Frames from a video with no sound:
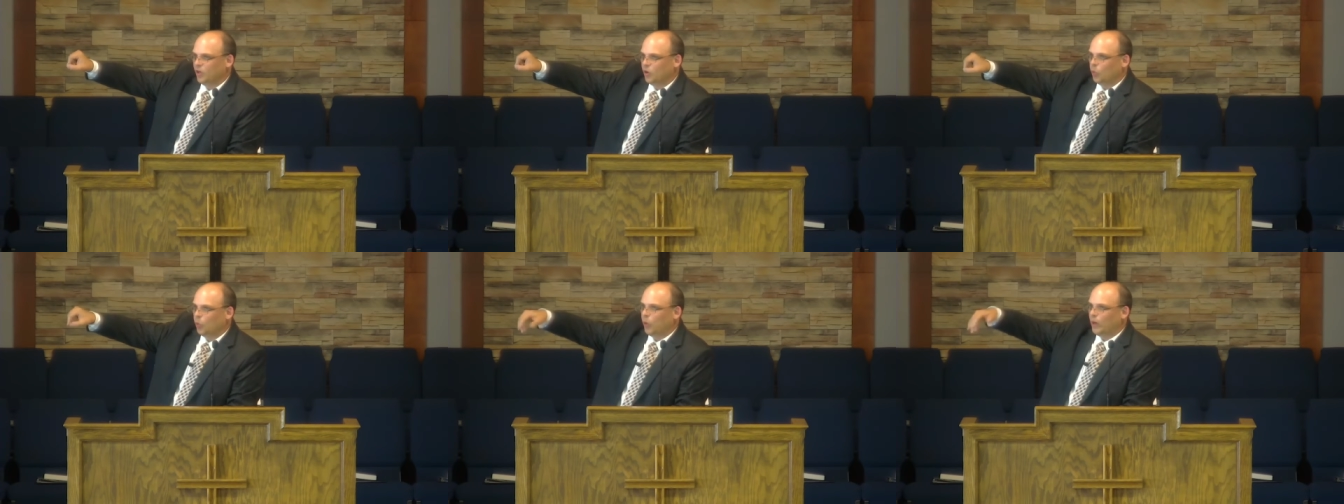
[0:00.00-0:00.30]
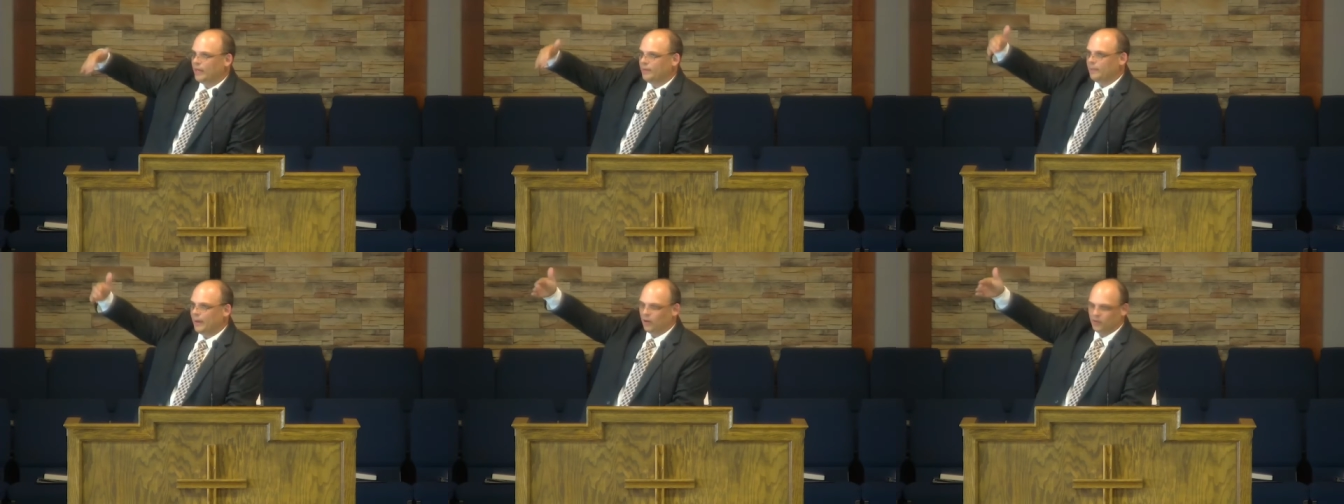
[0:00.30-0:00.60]

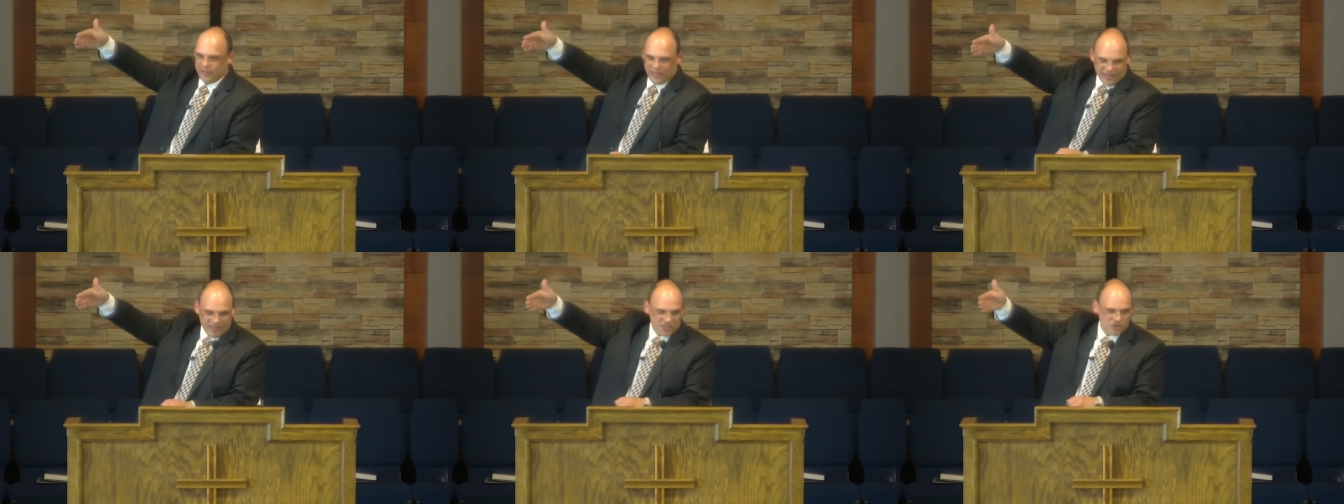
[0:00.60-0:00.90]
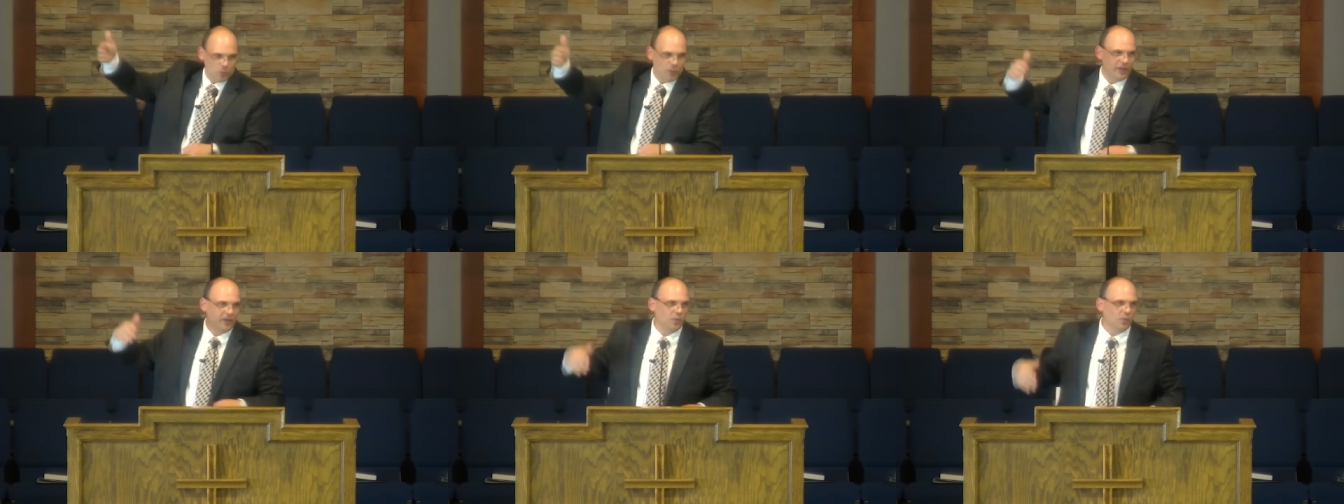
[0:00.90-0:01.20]
What about next
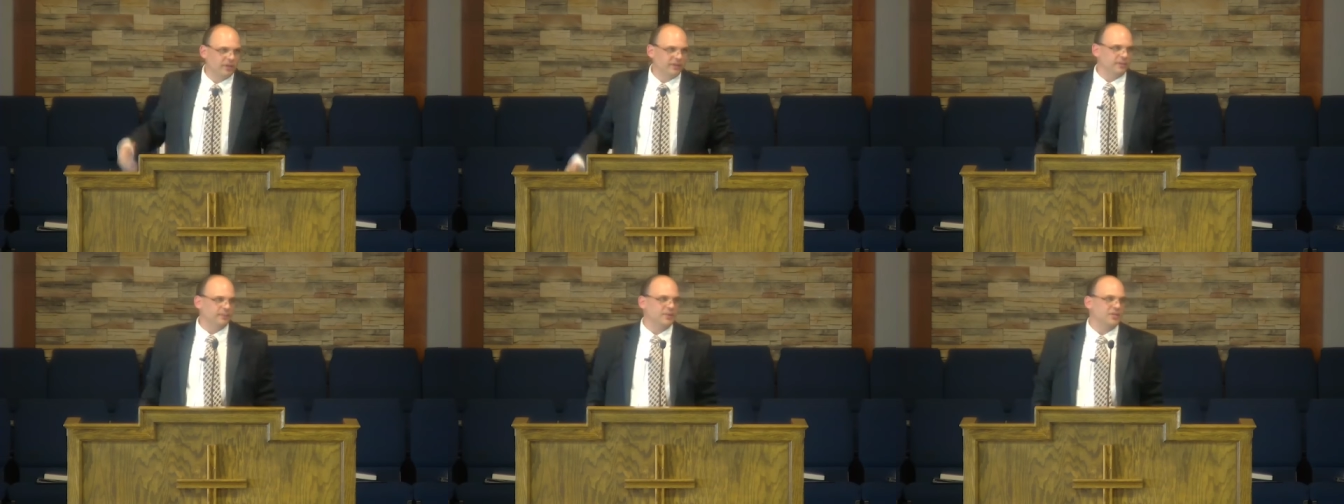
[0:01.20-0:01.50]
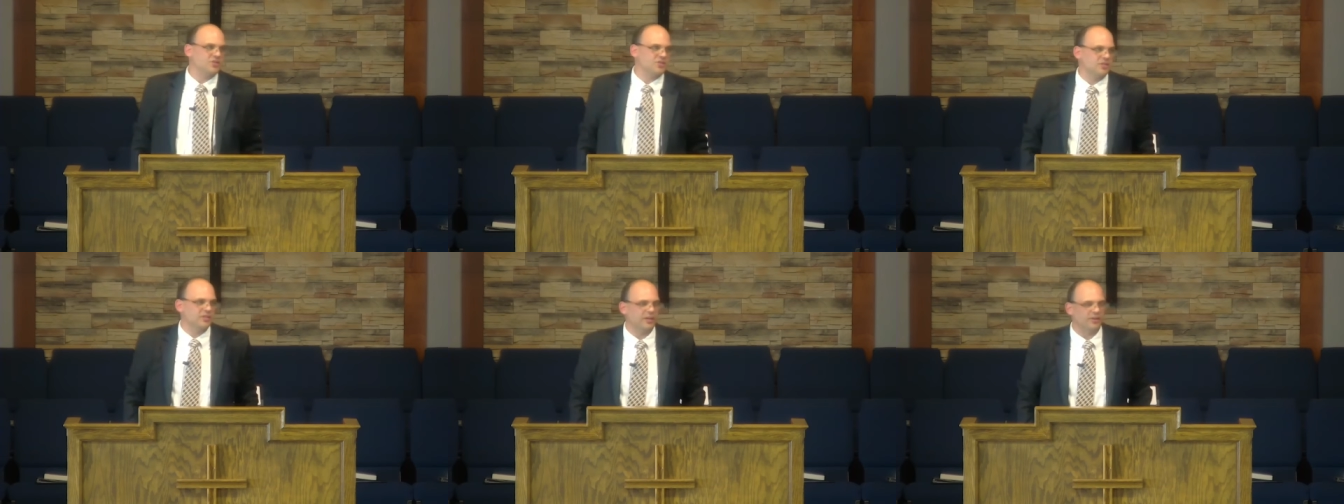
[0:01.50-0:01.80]
week when the
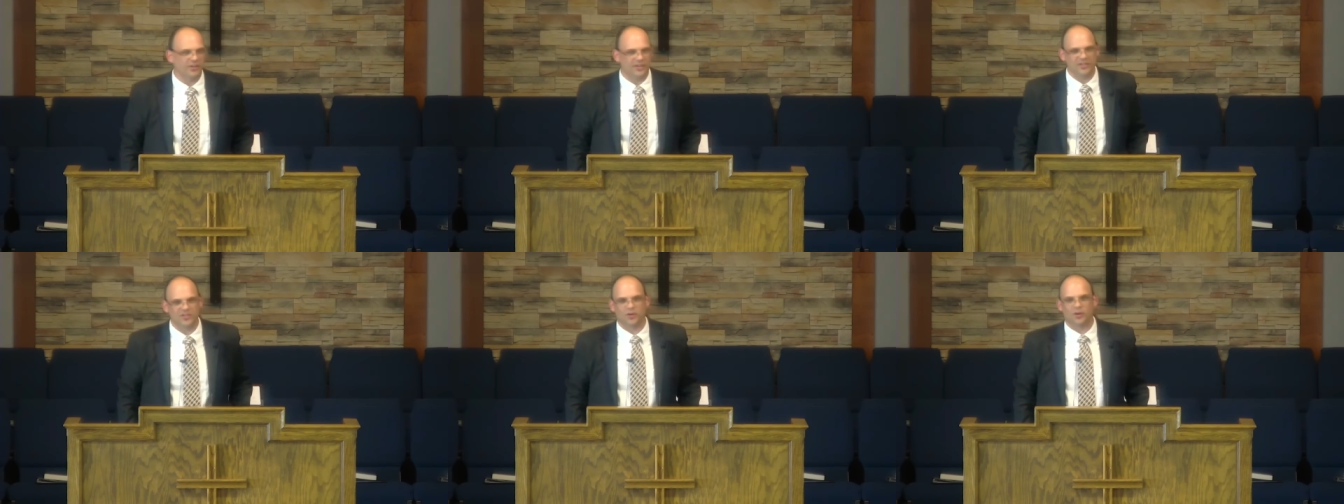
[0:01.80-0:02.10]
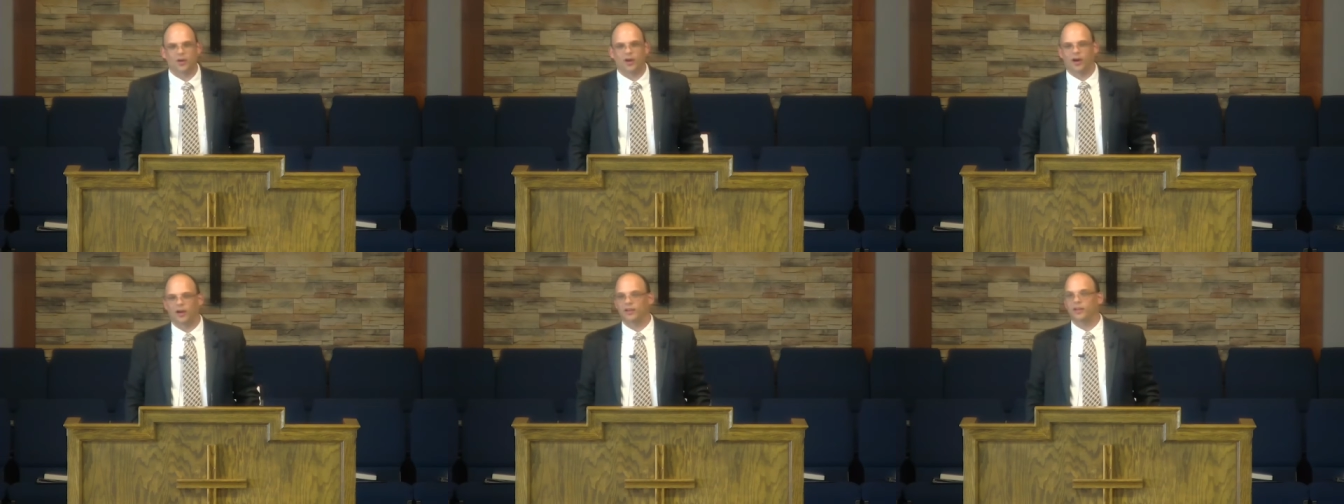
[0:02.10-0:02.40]
missionaries are
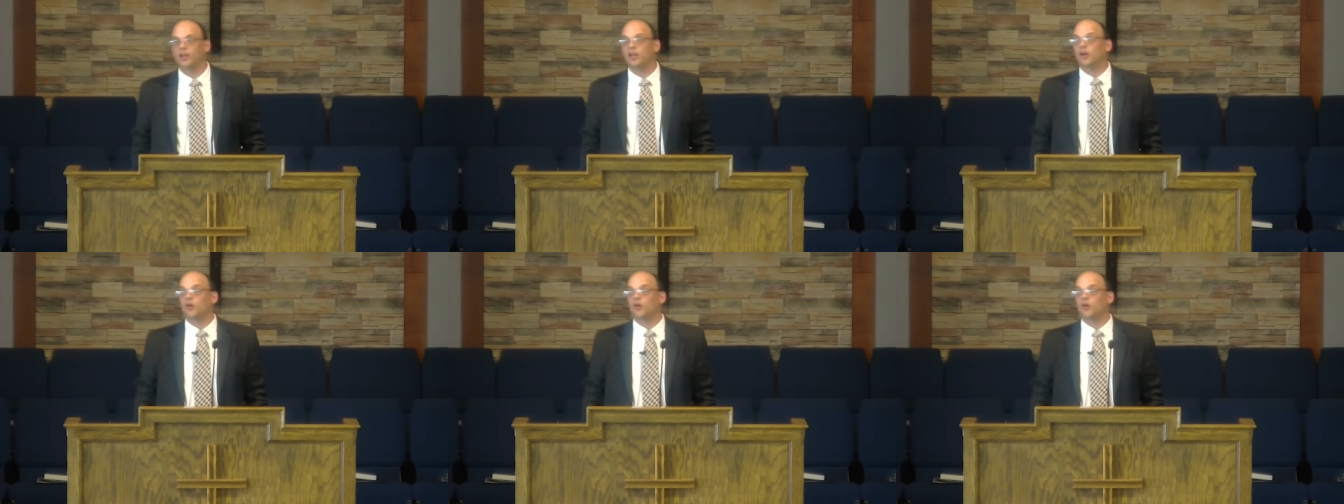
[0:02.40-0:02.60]
gone?